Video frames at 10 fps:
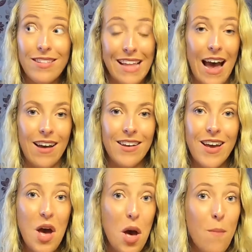that
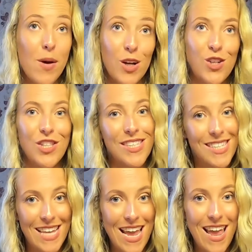
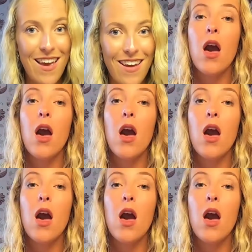emergency.